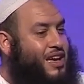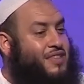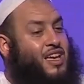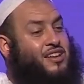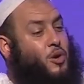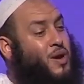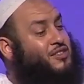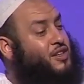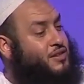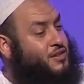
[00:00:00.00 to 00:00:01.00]
And then he
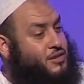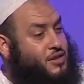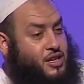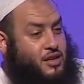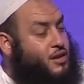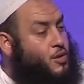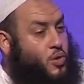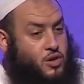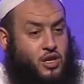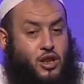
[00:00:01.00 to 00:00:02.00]
went to, he,
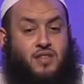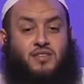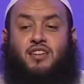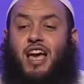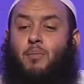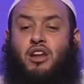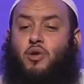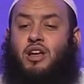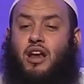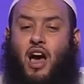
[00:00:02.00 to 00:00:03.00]
when he lost the camel, he
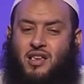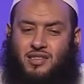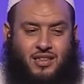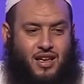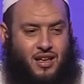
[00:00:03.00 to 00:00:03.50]
realized